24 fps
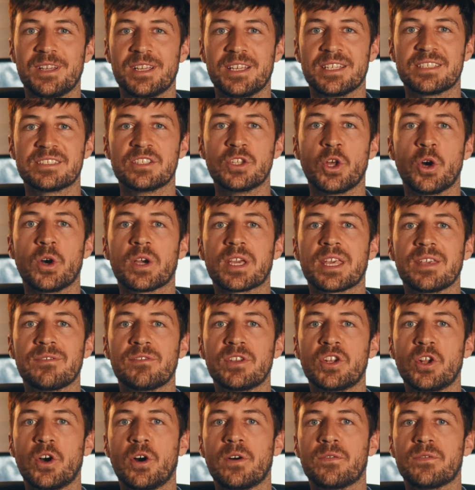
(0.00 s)
It's not
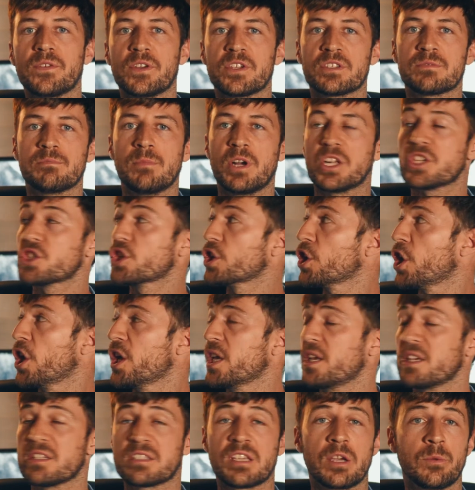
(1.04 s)
giving off as much
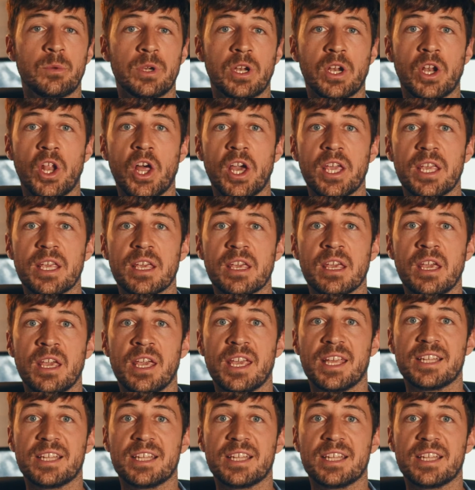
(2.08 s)
light as I would like.